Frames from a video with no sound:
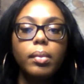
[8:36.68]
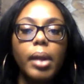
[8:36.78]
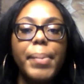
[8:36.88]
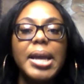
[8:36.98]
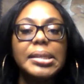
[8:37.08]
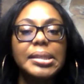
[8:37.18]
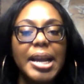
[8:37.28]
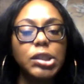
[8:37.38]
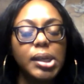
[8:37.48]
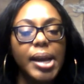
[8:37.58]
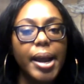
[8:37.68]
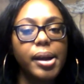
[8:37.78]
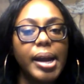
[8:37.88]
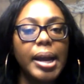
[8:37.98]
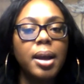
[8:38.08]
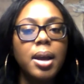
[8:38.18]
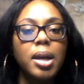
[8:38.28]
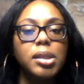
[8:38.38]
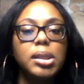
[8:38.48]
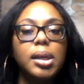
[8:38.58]
being stationary
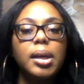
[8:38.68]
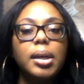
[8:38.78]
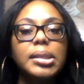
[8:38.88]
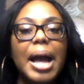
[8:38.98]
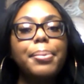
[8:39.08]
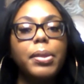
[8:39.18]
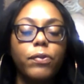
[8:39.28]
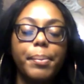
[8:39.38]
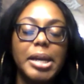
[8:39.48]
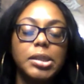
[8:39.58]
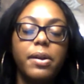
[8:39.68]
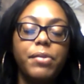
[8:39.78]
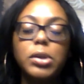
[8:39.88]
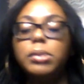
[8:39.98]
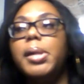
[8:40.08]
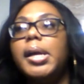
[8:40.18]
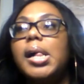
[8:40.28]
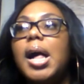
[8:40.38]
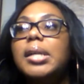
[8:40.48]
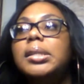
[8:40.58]
to stop the formation of those blood
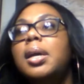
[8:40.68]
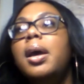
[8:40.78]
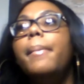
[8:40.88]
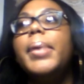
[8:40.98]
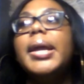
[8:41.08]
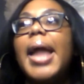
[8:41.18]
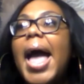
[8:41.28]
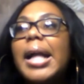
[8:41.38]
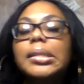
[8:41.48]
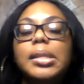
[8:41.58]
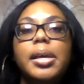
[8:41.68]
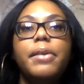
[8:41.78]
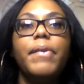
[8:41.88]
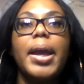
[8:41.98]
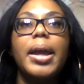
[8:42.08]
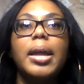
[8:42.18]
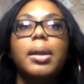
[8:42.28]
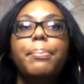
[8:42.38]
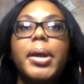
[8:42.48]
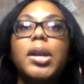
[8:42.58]
clots. Being active
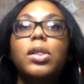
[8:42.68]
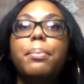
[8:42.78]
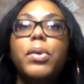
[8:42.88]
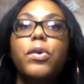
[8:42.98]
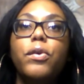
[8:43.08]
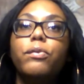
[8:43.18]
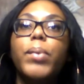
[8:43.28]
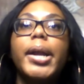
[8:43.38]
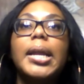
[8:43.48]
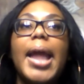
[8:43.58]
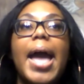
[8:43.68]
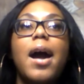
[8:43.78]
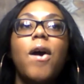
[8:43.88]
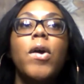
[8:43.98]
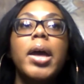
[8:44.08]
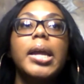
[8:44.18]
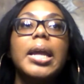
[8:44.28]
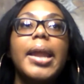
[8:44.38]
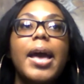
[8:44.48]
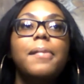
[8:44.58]
and being on the move, working out,
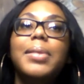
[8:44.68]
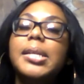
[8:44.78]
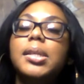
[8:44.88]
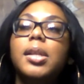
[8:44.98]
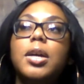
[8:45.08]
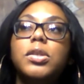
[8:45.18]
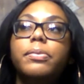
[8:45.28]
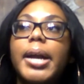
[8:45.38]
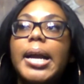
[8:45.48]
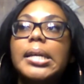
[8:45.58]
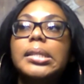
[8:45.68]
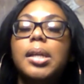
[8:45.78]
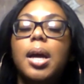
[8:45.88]
can help lessen those rates.